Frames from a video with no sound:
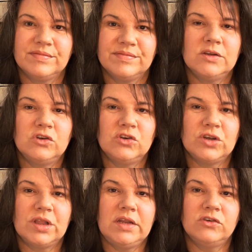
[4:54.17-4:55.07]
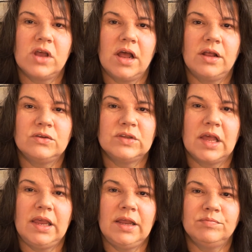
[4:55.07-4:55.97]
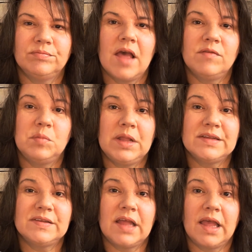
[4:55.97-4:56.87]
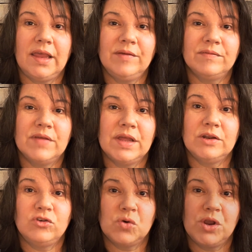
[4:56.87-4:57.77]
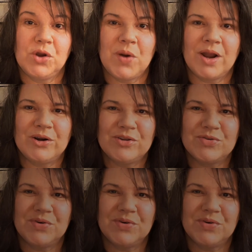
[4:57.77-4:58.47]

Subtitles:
This is Shalene Giles saying, have a blessed day and enjoy your records